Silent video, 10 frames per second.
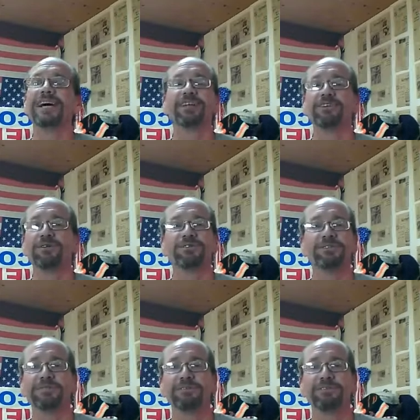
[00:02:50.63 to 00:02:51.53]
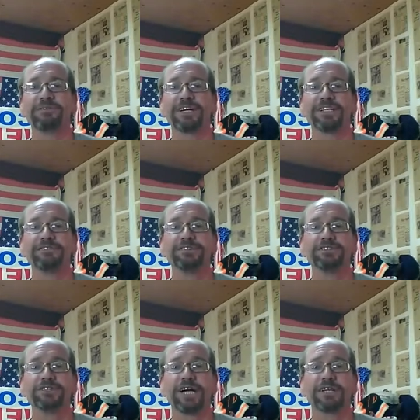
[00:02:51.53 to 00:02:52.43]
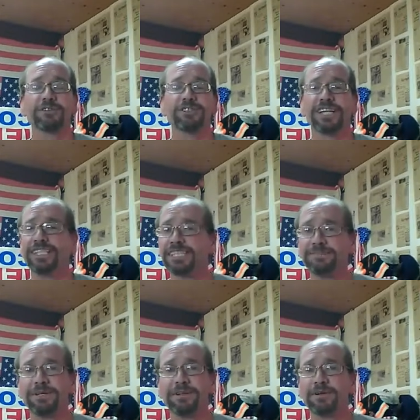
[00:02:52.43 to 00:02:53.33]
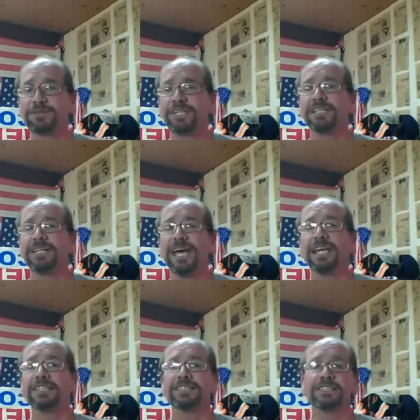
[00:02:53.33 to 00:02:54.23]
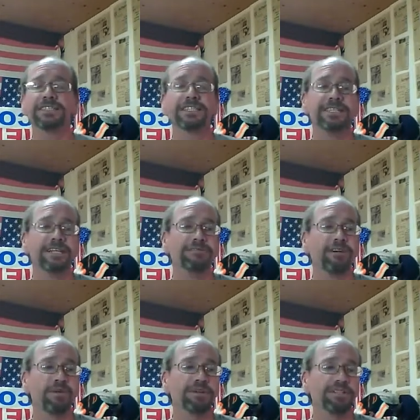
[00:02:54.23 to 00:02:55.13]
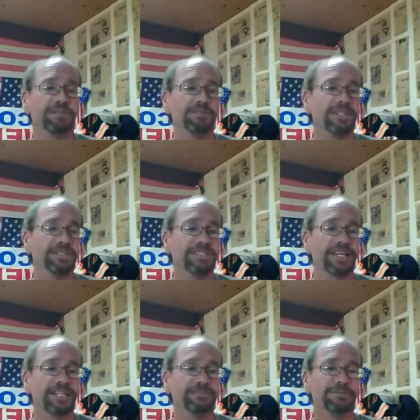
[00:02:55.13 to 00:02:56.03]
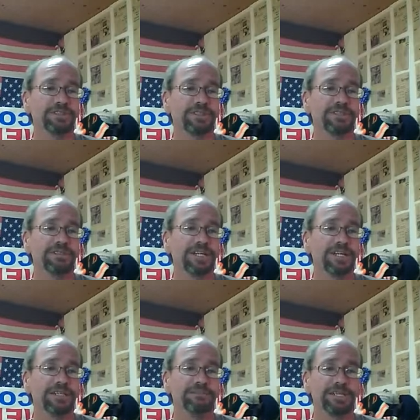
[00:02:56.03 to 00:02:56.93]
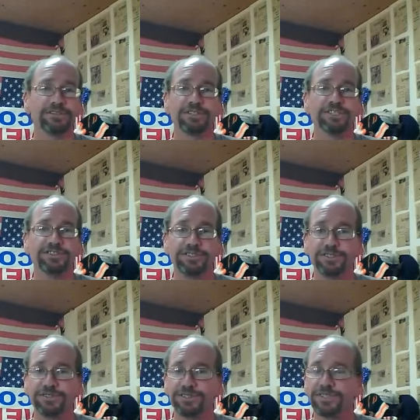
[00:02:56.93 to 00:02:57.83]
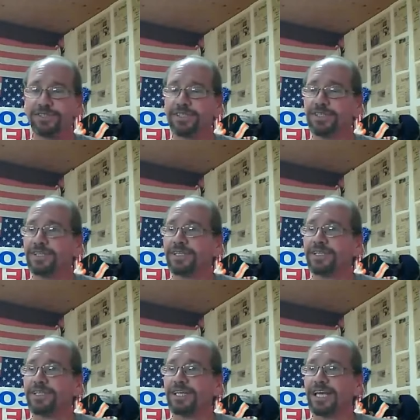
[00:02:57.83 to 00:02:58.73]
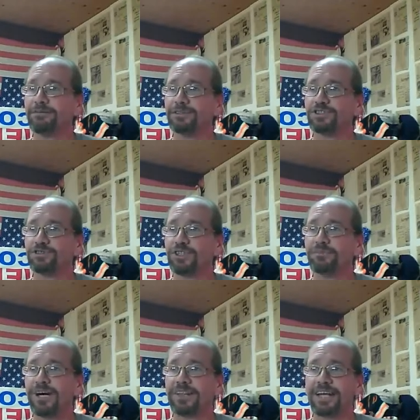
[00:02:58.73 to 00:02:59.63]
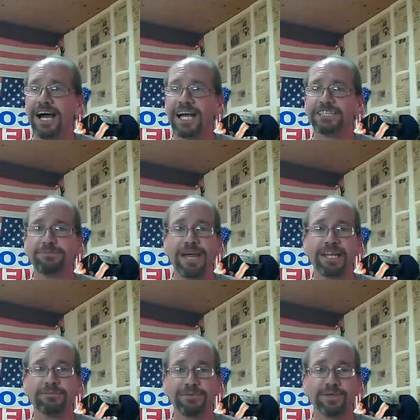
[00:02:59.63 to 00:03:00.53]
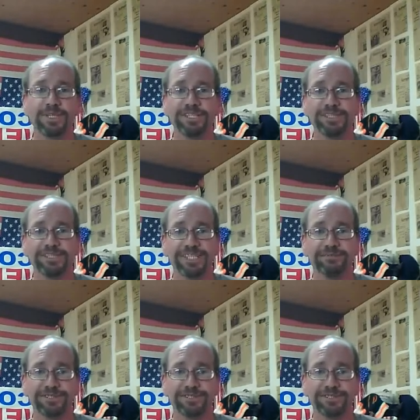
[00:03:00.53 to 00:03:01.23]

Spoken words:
I don't know. We haven't really got the official diagnosis. I did spend 13 days in the Farmington, Southeast Missouri mental institution, and was treated by the highest paid employee in the state of